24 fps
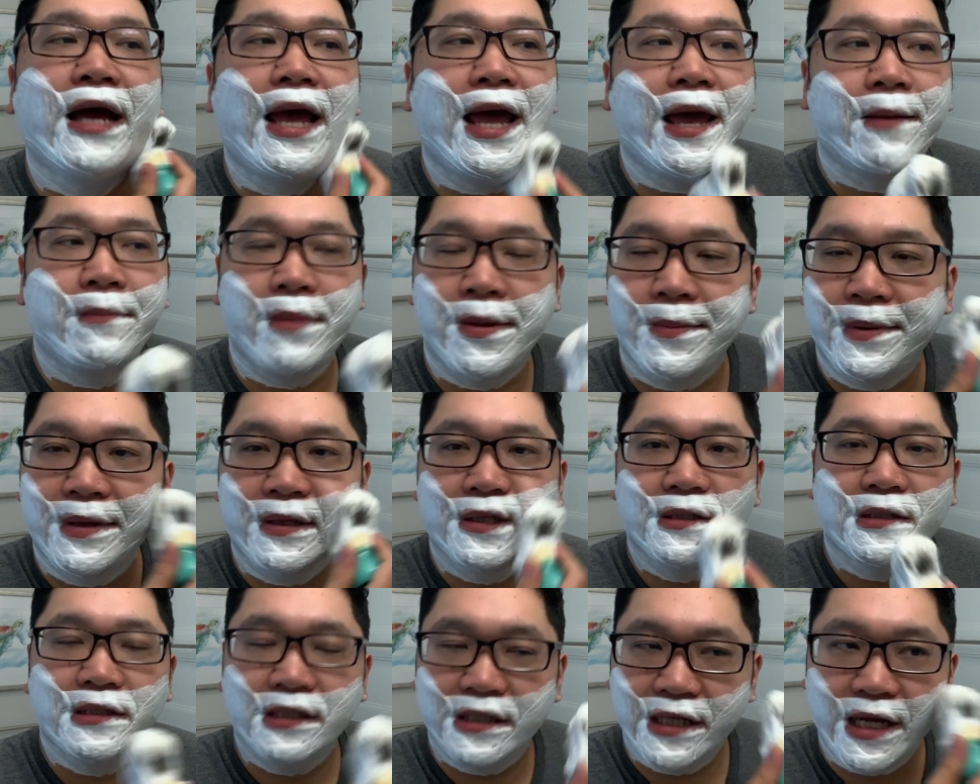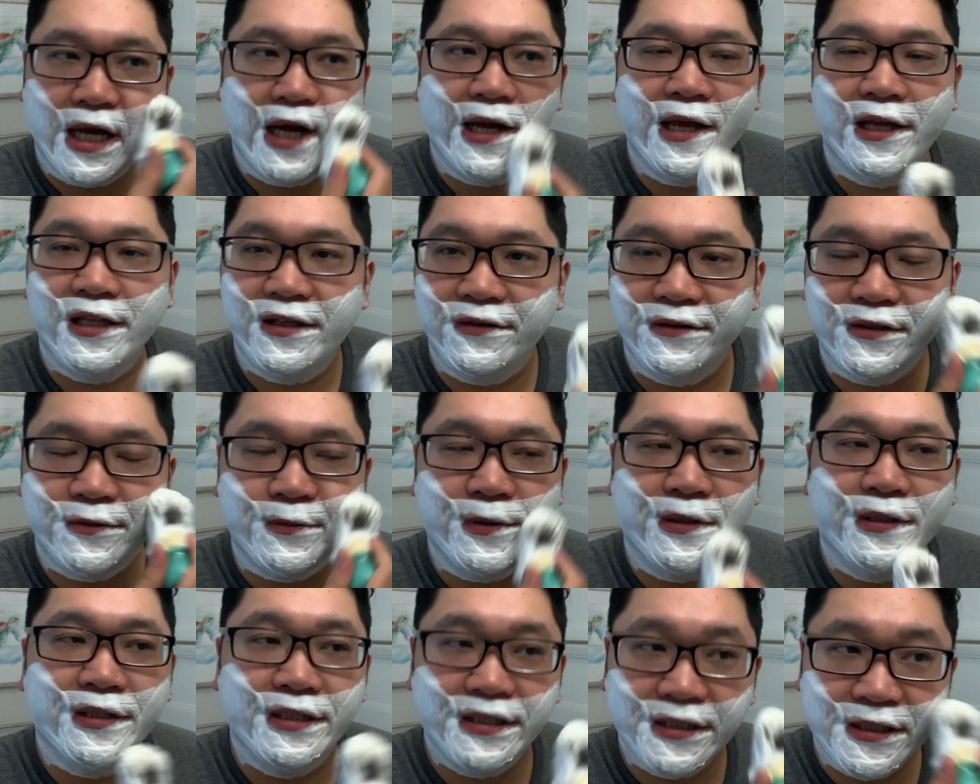and maybe a, hint of
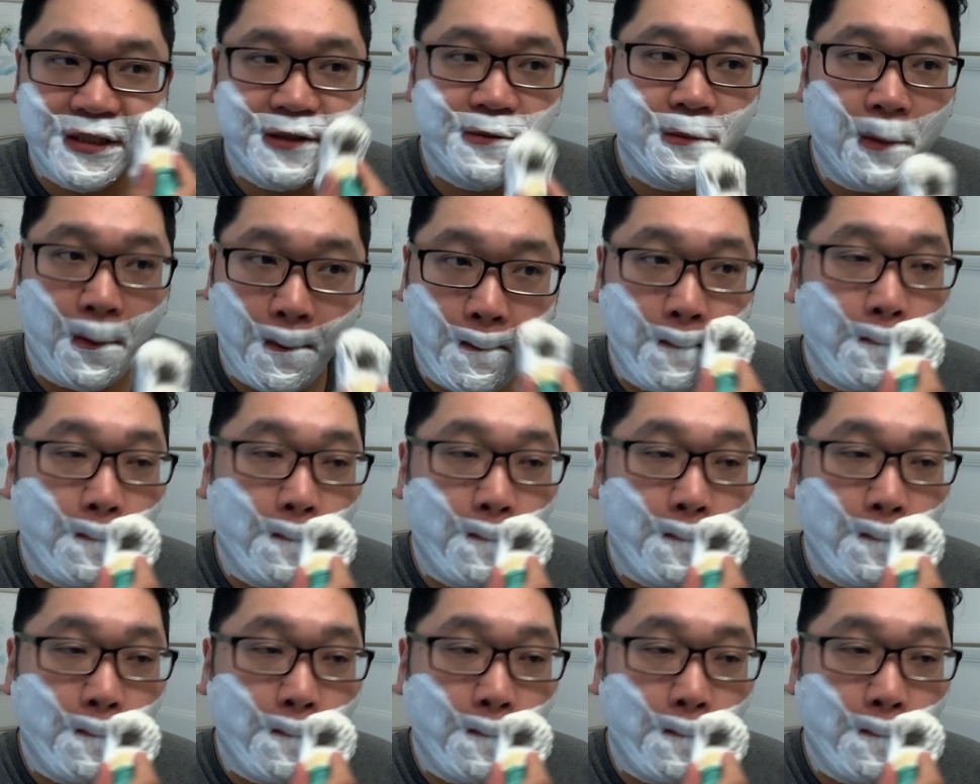sweetness.